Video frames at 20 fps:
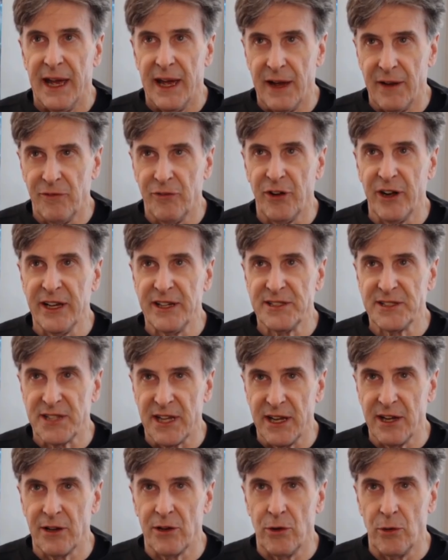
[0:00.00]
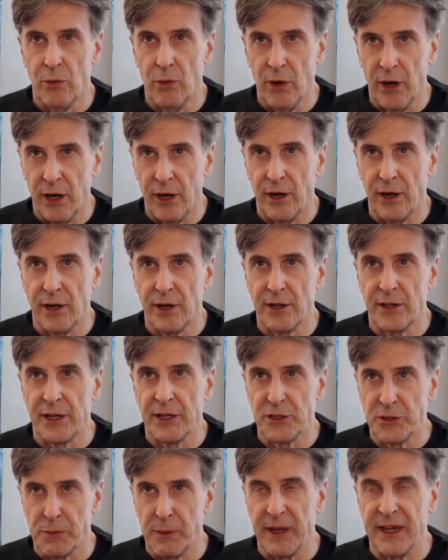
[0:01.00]
every single word
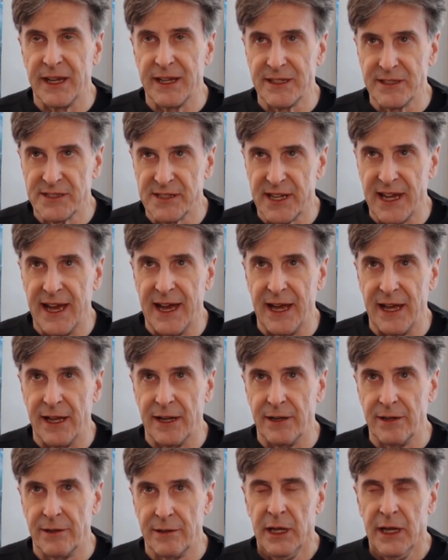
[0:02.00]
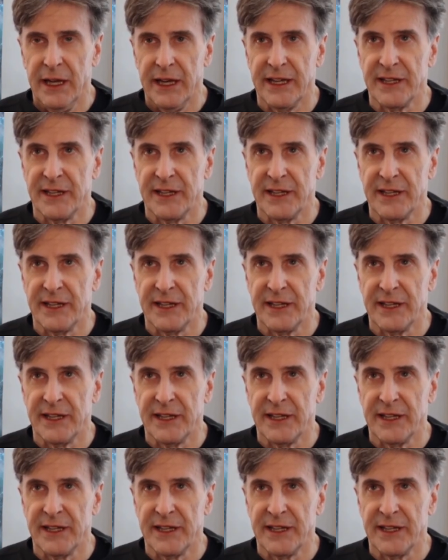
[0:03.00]
that's being said.